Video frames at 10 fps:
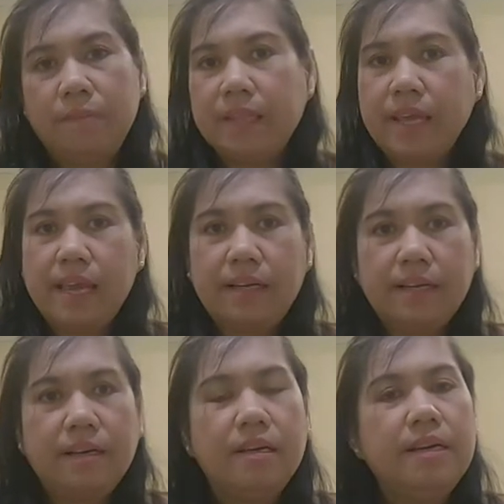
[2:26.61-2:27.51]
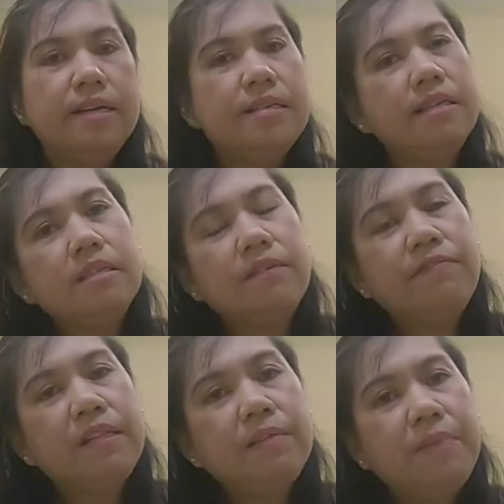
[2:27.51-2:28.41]
But here, since the
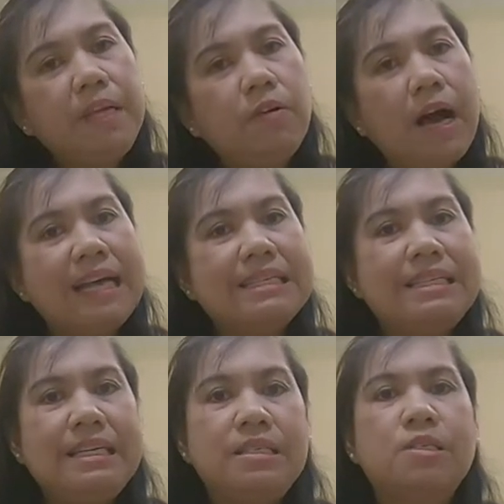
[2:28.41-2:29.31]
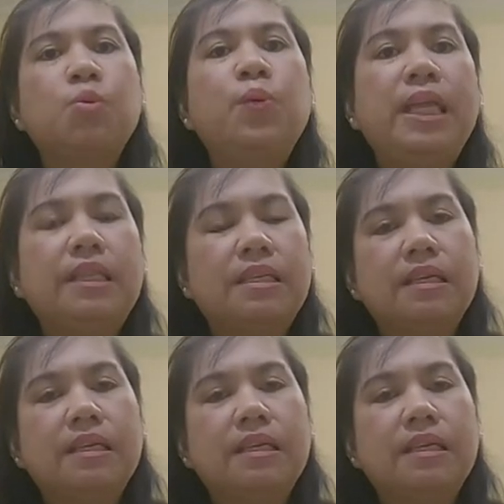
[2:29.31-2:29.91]
Filipino has this sweet